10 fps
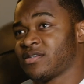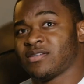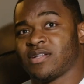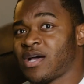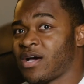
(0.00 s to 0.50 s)

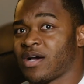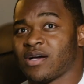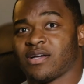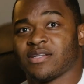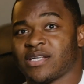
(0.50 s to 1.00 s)
nah,
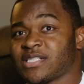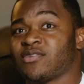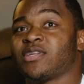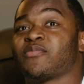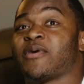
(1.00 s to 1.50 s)
that's
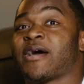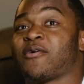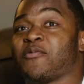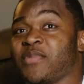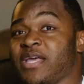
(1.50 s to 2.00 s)
going to look bad
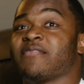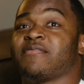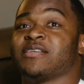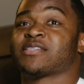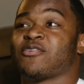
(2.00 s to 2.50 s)
on me if
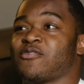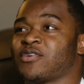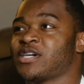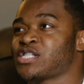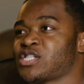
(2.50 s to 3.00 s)
he scored
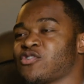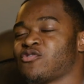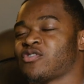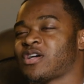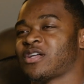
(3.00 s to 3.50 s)
on us. So
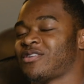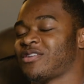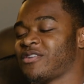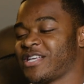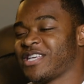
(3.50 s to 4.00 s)

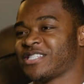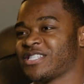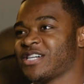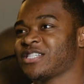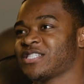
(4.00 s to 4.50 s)
against
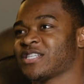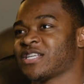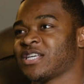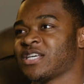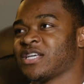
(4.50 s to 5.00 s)
us,
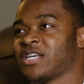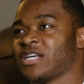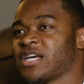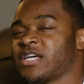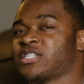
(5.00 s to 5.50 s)

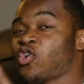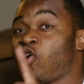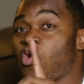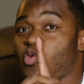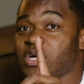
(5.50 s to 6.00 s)
he
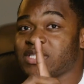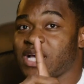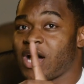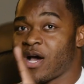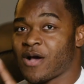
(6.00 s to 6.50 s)
scored 1
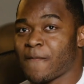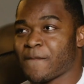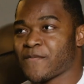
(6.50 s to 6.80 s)
time,